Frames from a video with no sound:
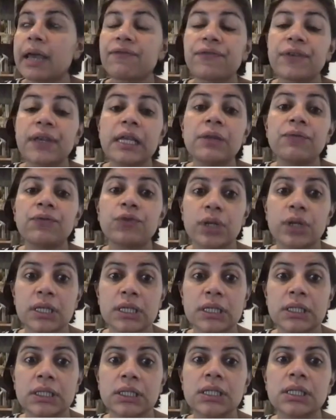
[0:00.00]
feel, for
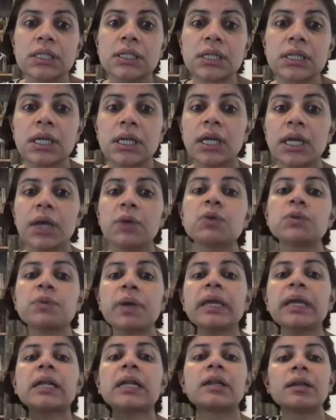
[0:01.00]
instance, it was
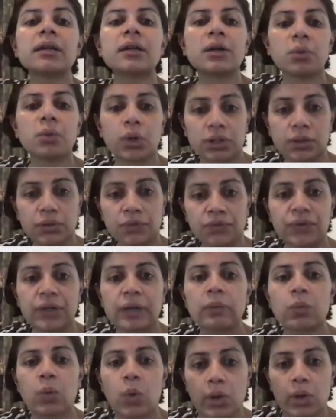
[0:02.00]
very clear what the
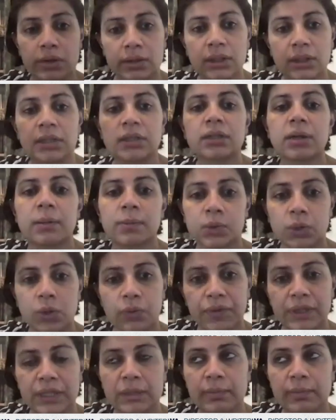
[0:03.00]
film was in terms
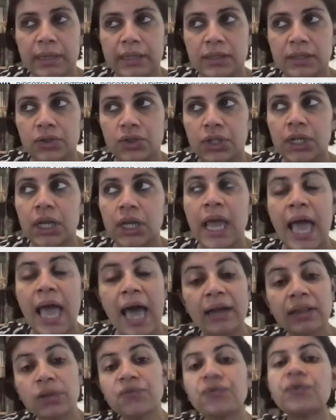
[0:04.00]
of its messaging,
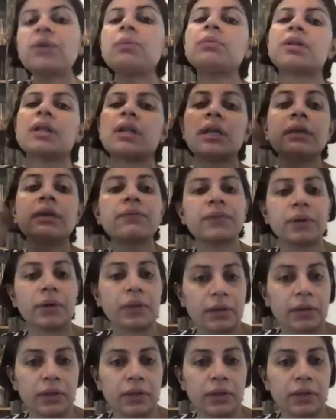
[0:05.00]
and the film delivered.